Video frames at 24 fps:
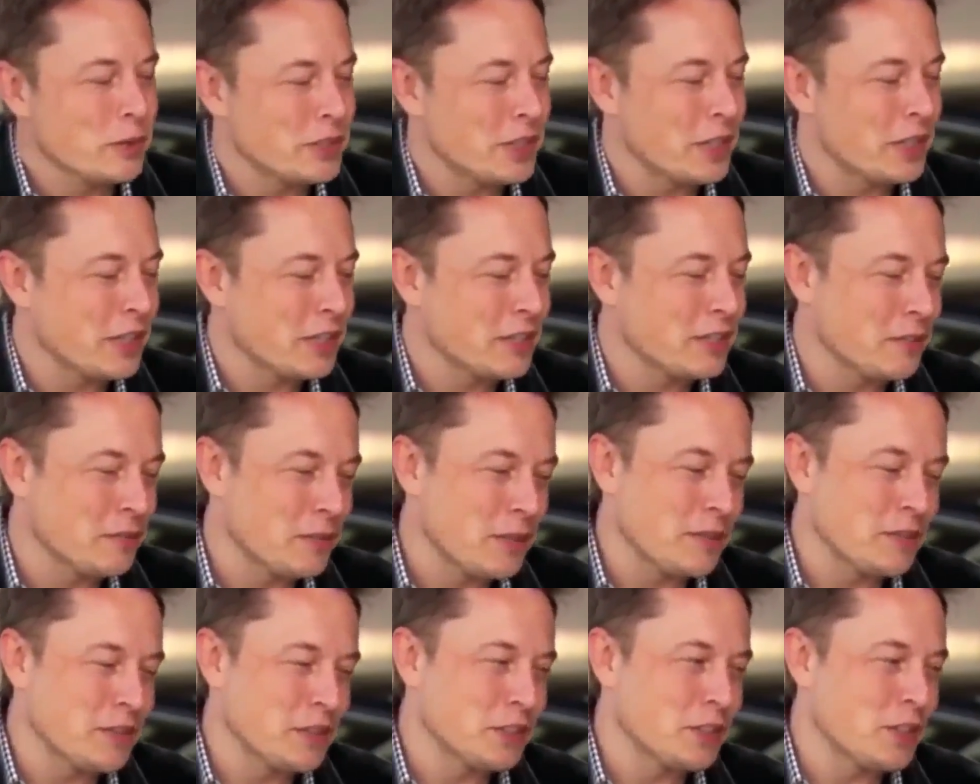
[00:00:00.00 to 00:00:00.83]
Because I think
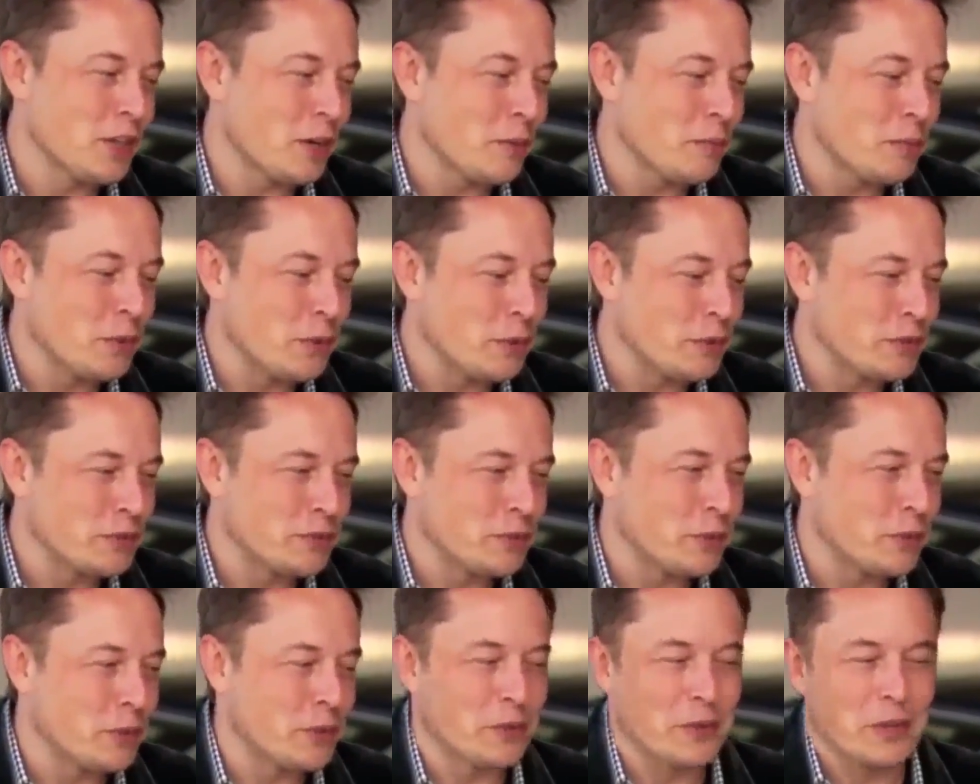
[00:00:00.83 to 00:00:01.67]
sometimes the stock moves
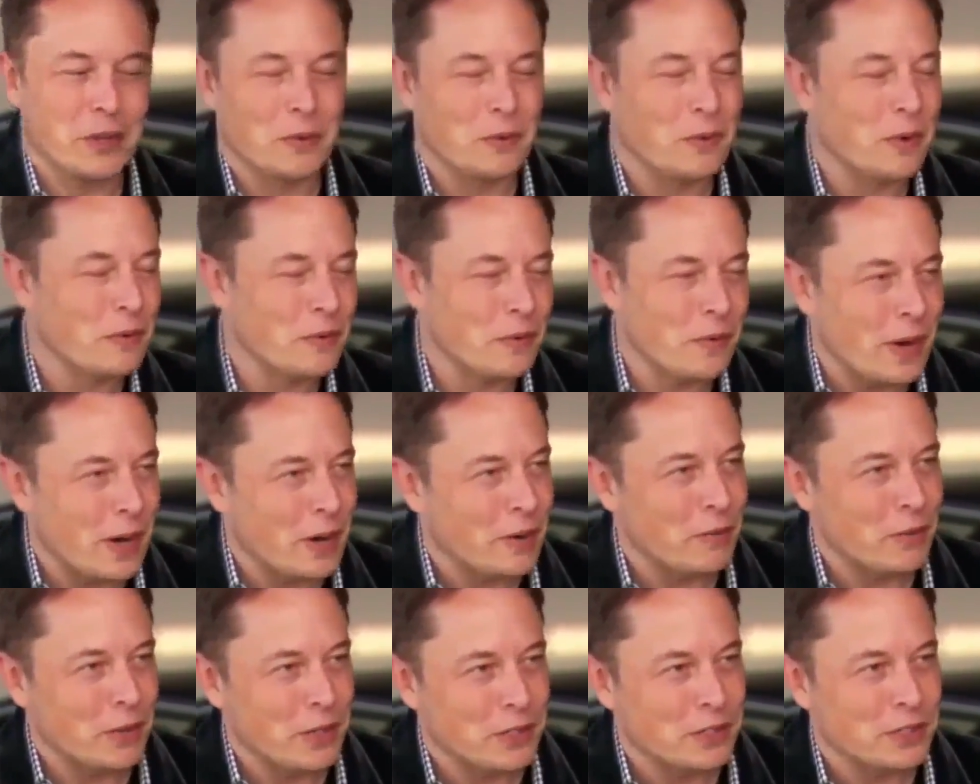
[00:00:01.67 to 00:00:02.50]
for kind of
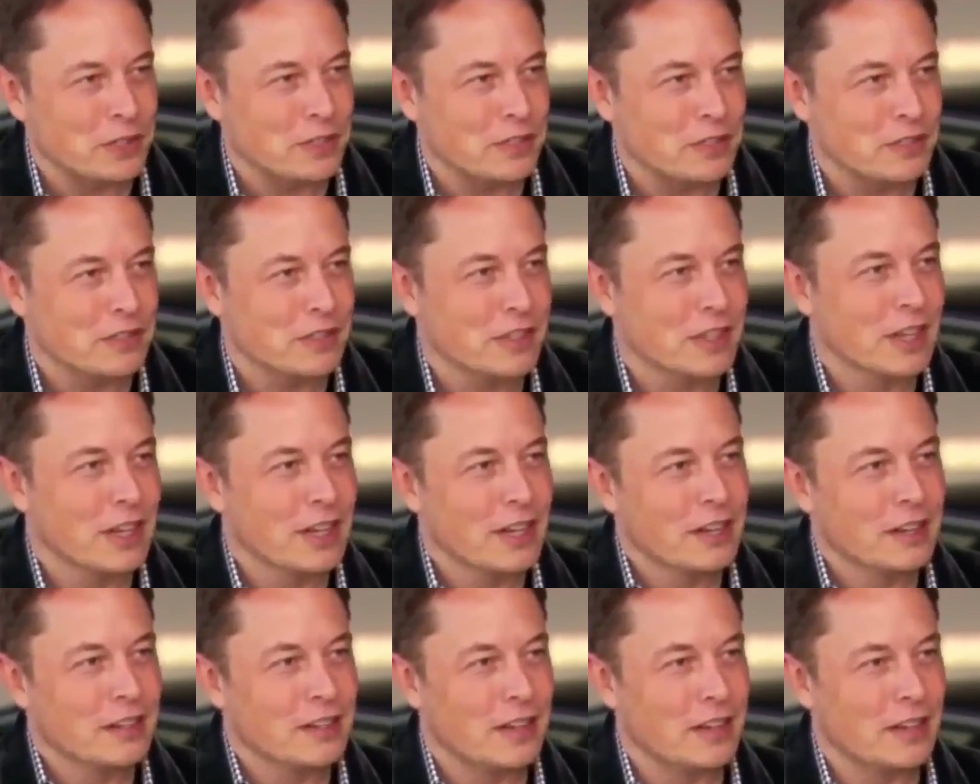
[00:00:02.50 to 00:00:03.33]
random reasons,
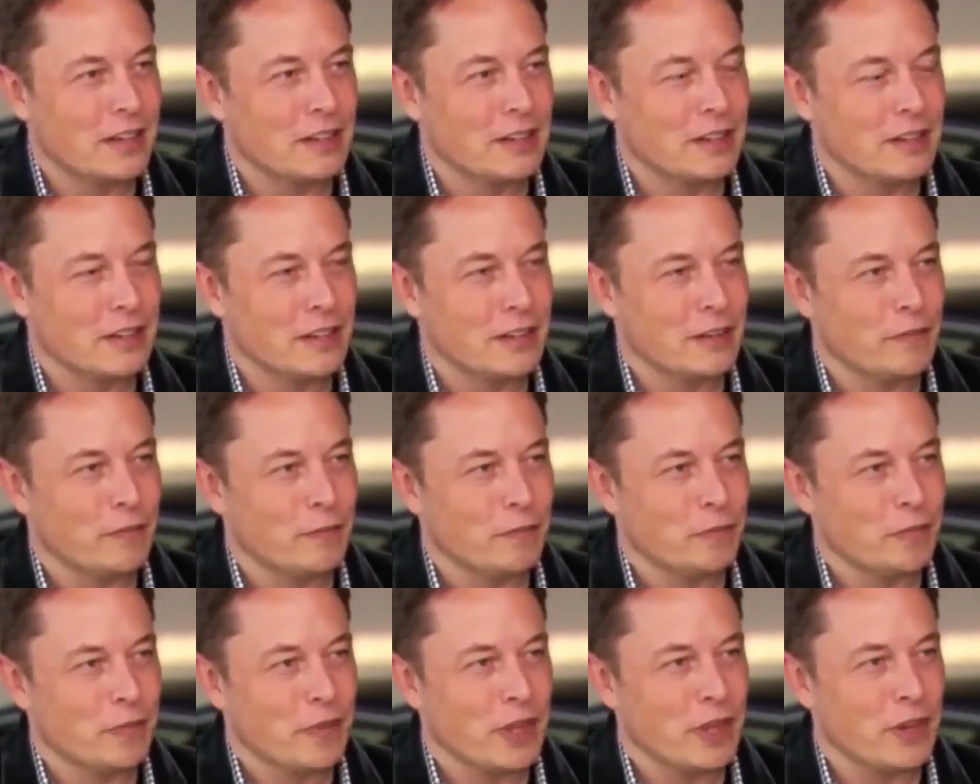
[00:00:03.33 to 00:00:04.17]
and
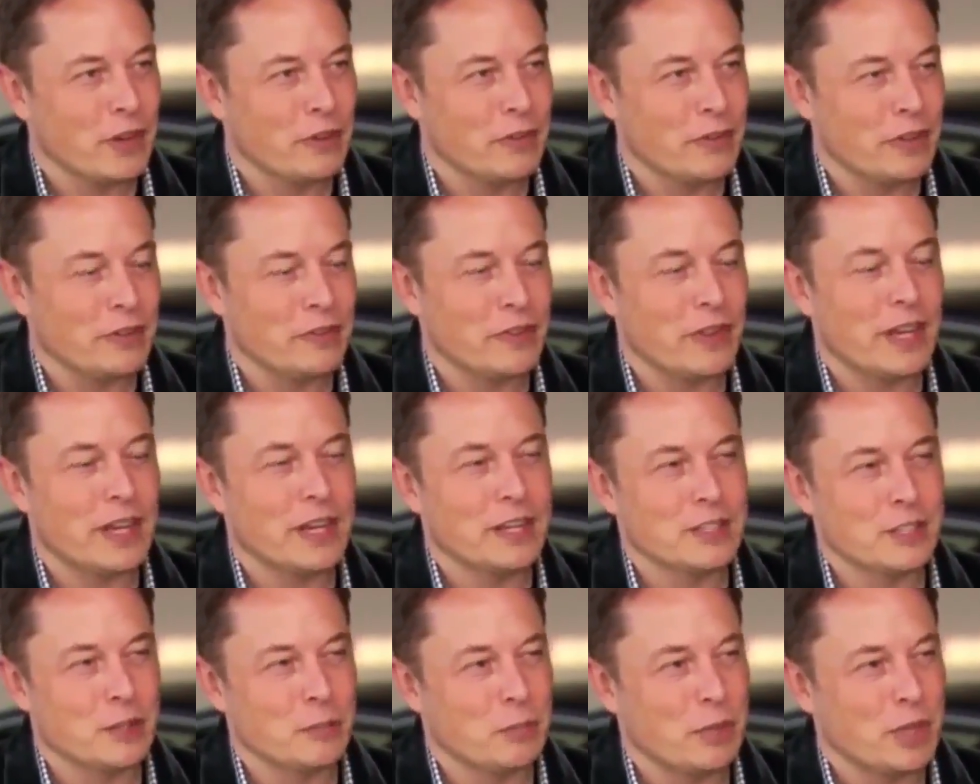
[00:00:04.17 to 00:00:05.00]
if that
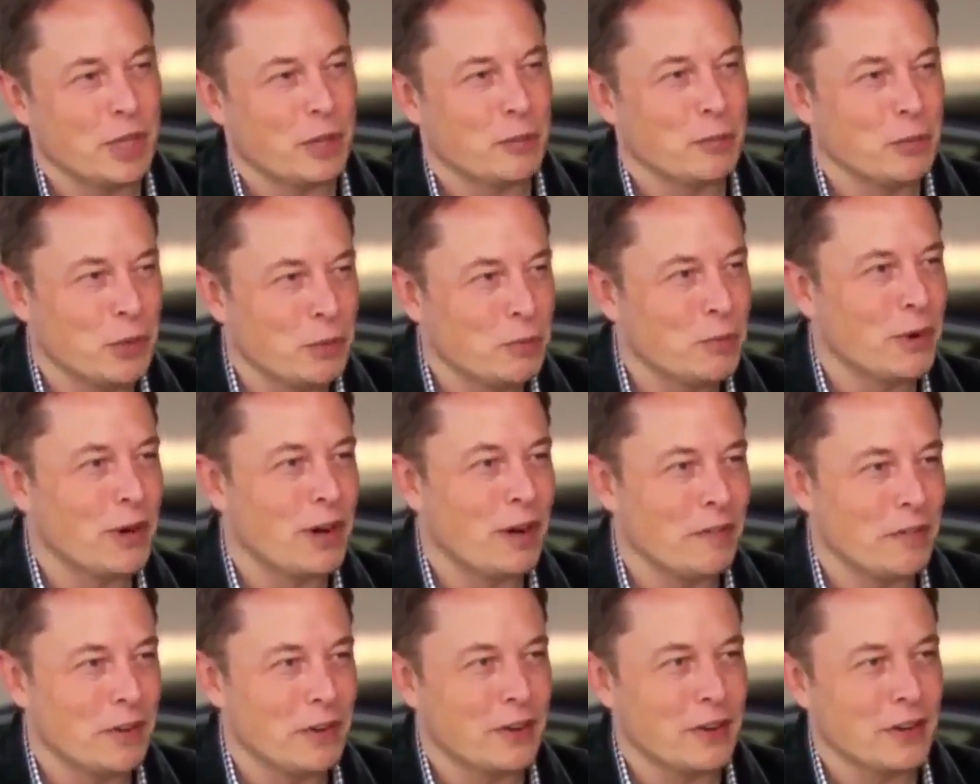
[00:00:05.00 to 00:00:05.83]
ends up being a mood
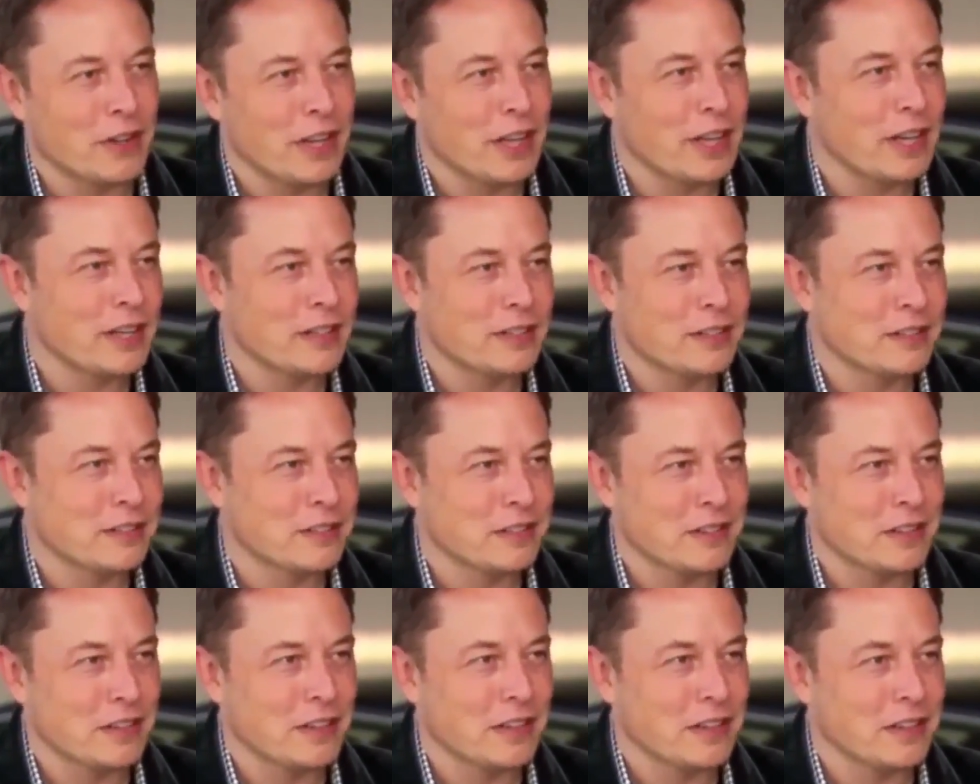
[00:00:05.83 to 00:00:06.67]
barometer, then
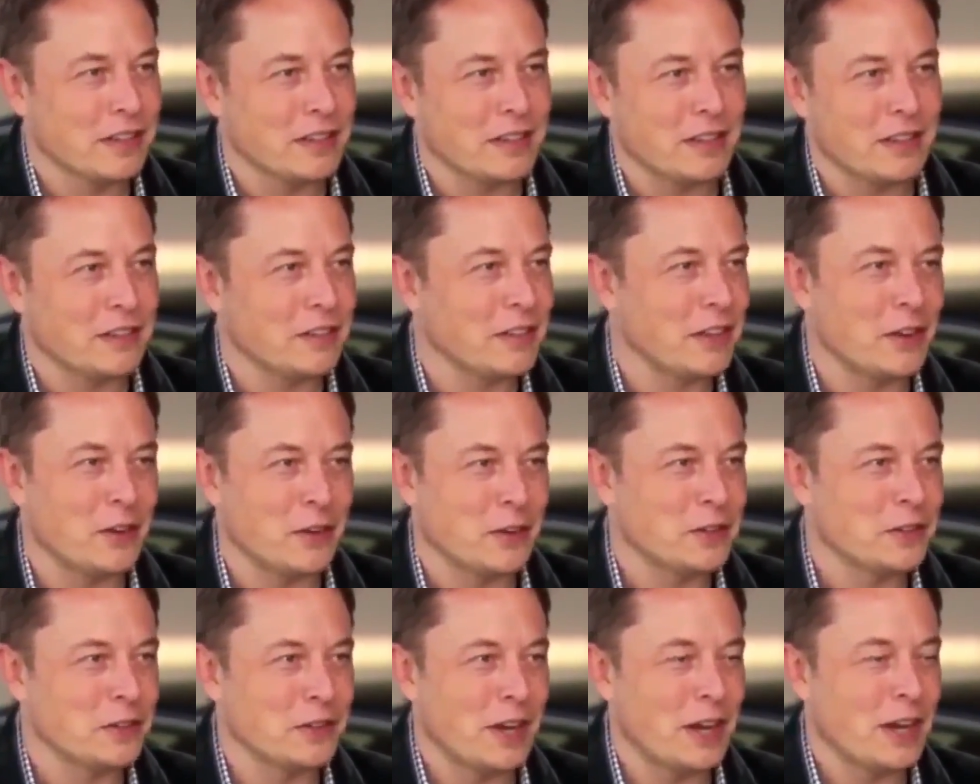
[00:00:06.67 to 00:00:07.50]
it's
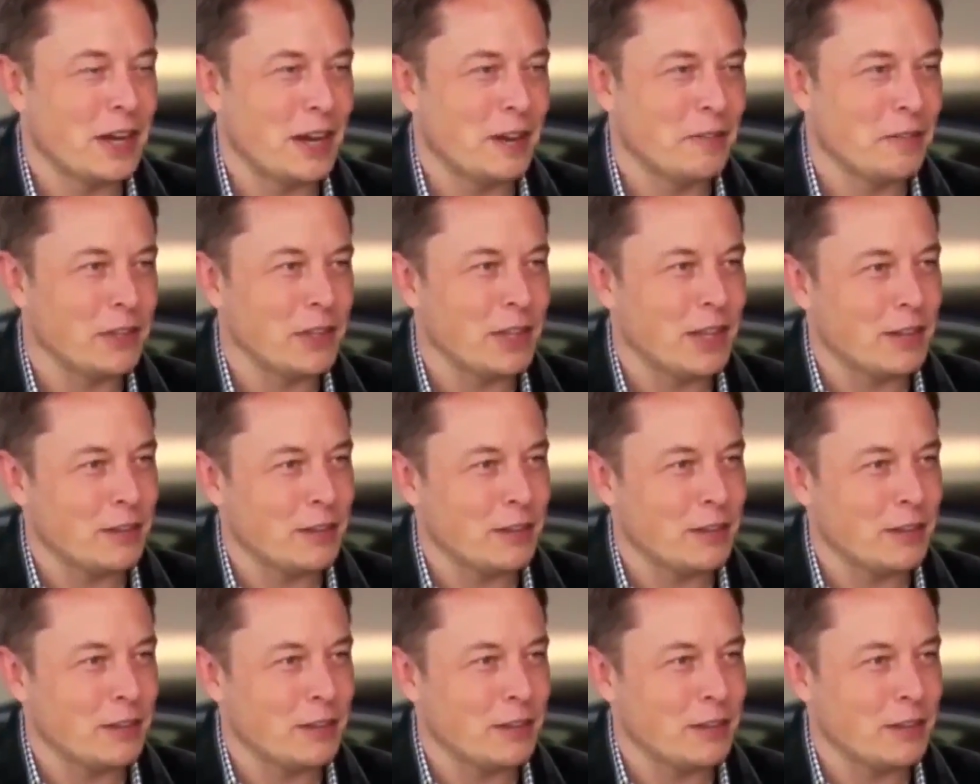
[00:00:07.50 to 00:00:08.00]
not a happy